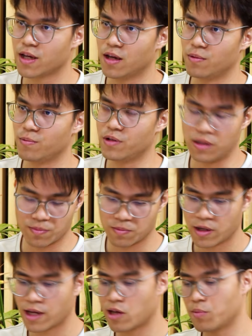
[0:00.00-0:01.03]
and we
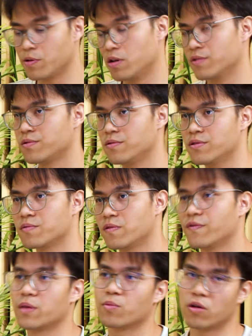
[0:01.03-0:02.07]
help a lot of students
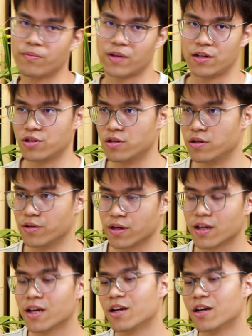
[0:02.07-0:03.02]
with prompt engineering.